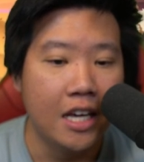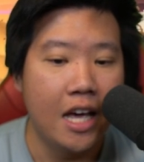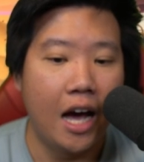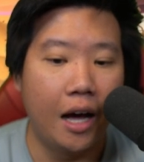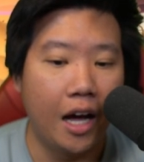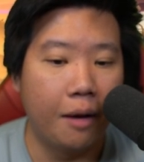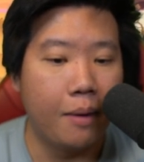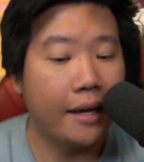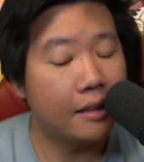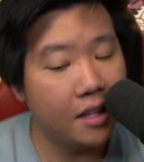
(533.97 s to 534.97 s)

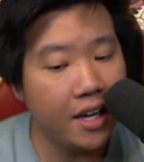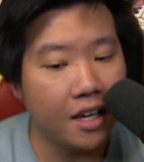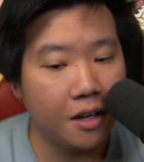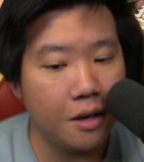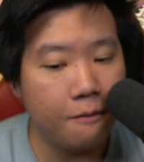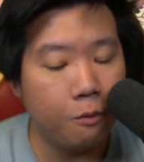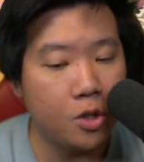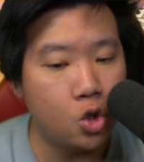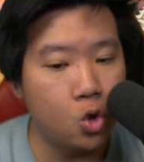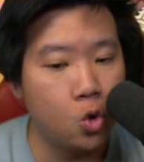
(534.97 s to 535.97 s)
I think if we
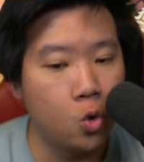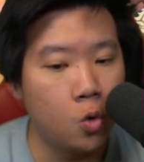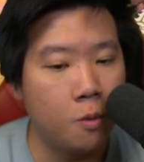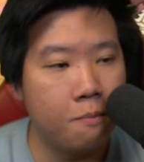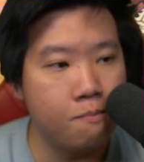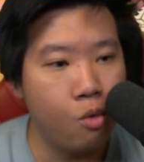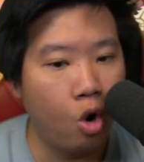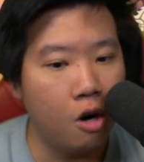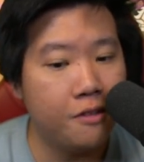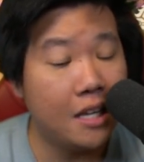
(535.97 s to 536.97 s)
do
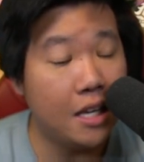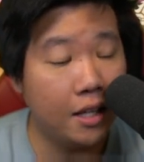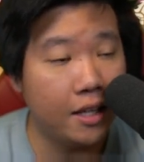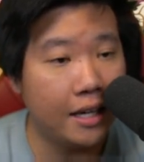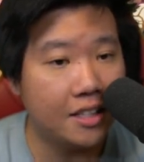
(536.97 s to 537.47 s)
more of the healing, I